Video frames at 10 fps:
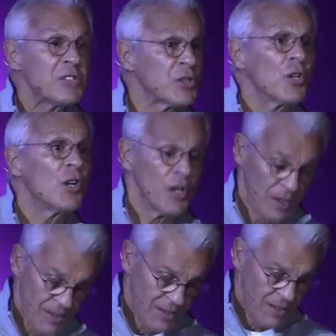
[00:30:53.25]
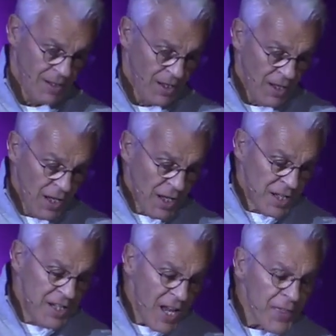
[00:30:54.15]
to her,
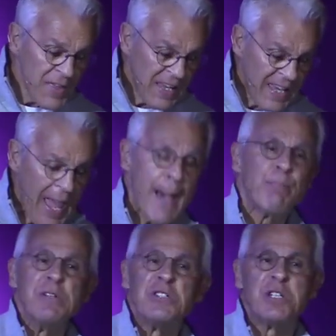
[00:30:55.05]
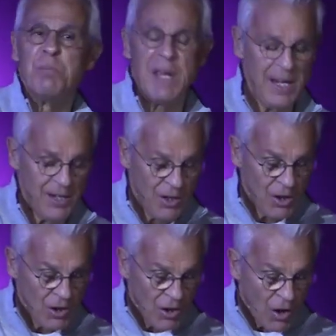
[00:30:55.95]
Nothing happened to me,
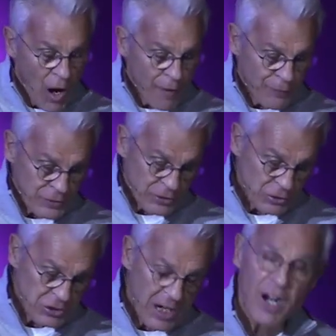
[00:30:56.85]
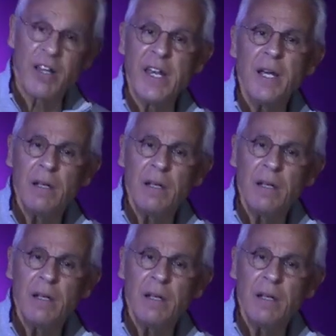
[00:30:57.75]
Officer Starling.